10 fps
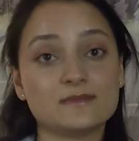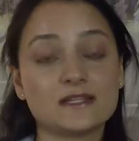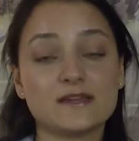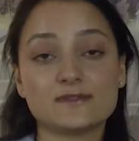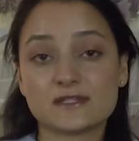
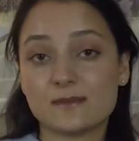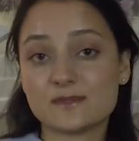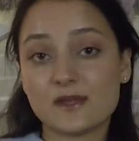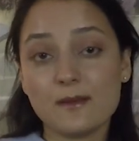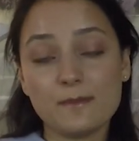give a
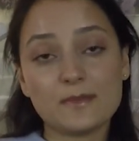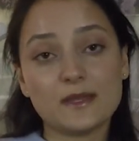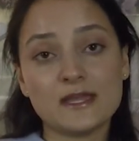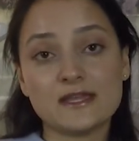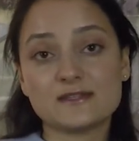thumbs up
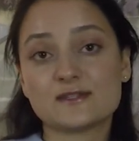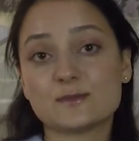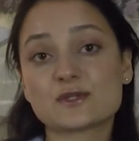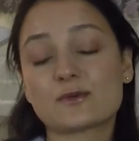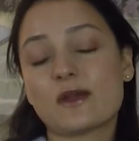and
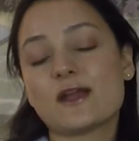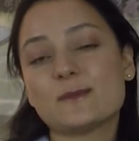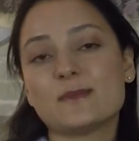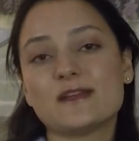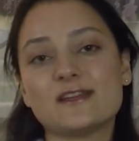subscribe,
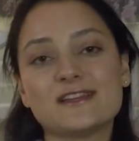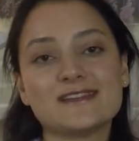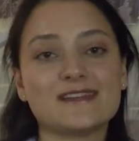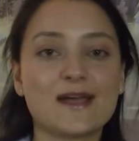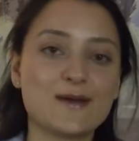
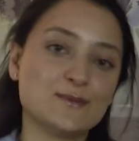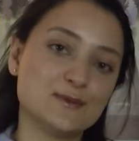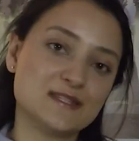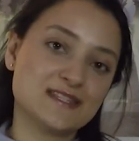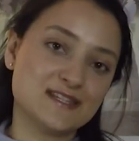and I
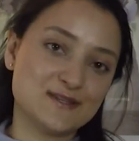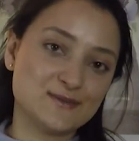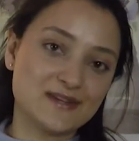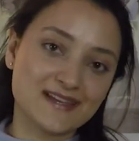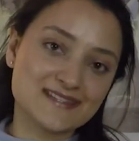will see you
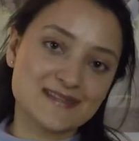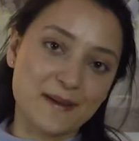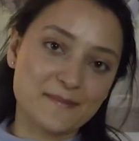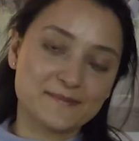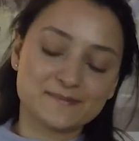next
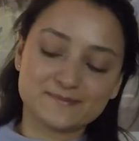time.